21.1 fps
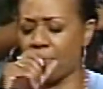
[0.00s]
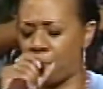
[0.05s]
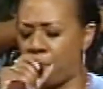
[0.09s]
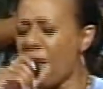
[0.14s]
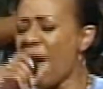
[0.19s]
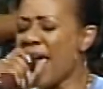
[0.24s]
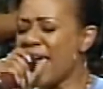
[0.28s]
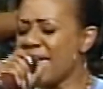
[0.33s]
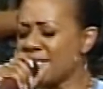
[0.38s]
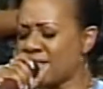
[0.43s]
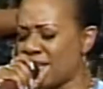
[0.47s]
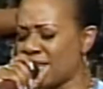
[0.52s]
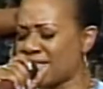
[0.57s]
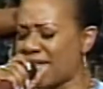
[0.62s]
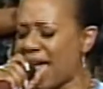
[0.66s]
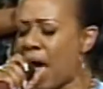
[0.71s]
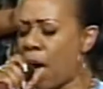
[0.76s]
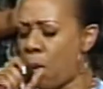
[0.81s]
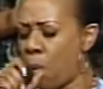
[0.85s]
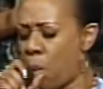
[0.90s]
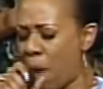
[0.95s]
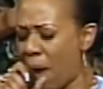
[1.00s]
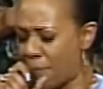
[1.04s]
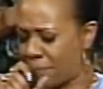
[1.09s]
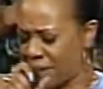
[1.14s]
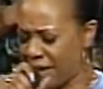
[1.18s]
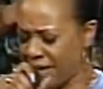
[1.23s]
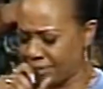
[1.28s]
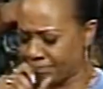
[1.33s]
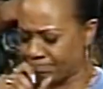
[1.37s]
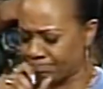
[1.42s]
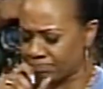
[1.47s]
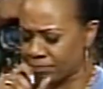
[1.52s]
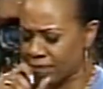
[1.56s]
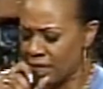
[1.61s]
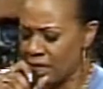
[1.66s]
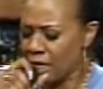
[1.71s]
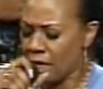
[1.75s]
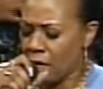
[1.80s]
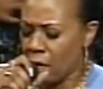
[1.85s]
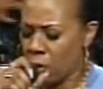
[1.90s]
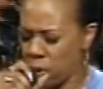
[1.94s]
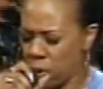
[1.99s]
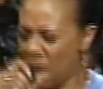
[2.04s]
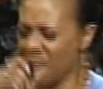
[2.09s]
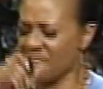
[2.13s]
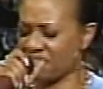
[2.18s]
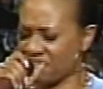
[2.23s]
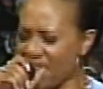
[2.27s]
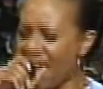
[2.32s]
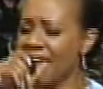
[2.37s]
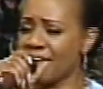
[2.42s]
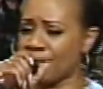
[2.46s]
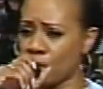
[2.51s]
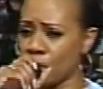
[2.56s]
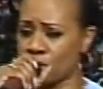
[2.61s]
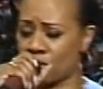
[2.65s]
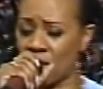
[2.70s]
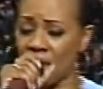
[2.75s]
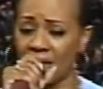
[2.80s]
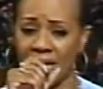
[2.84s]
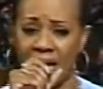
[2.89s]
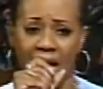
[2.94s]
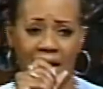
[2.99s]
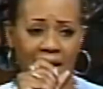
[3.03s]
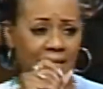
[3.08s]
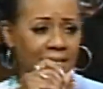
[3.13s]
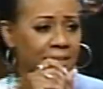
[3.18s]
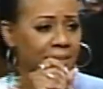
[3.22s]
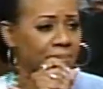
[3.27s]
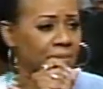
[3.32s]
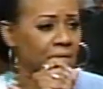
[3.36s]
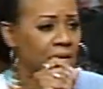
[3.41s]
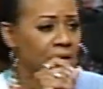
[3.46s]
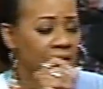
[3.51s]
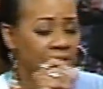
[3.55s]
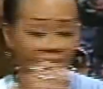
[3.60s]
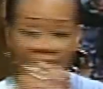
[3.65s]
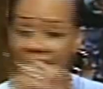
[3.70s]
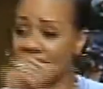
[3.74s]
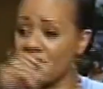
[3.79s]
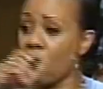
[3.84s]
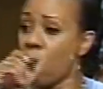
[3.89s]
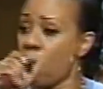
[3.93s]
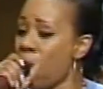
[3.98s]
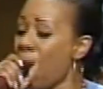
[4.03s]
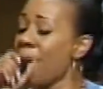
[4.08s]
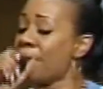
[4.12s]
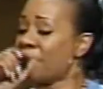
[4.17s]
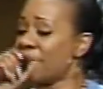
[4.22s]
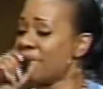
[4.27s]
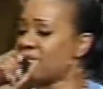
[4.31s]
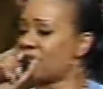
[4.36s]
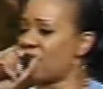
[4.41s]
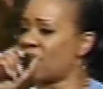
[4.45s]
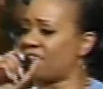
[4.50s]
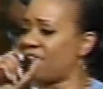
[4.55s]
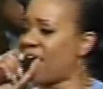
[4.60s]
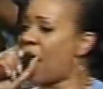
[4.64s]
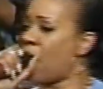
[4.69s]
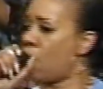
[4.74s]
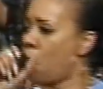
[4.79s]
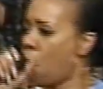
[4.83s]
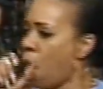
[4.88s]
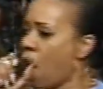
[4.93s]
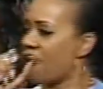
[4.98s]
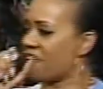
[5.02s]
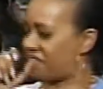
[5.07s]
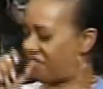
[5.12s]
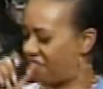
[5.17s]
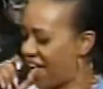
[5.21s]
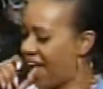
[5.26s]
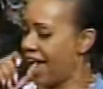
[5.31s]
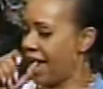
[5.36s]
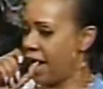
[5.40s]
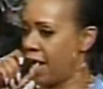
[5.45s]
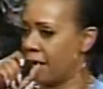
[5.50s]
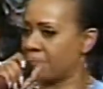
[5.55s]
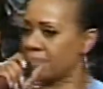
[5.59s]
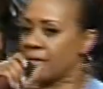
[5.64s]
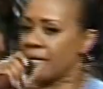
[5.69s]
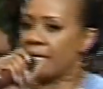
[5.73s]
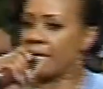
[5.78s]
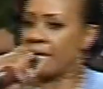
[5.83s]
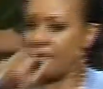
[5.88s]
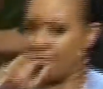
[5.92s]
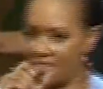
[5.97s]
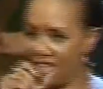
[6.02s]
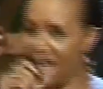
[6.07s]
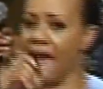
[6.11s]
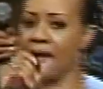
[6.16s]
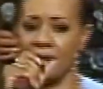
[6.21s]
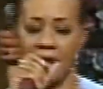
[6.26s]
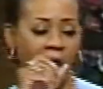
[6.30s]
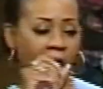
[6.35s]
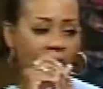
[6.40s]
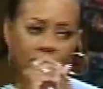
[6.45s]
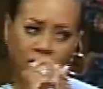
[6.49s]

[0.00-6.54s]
praise is our weapon. We thank you tonight that the weapons of our warfare, they're not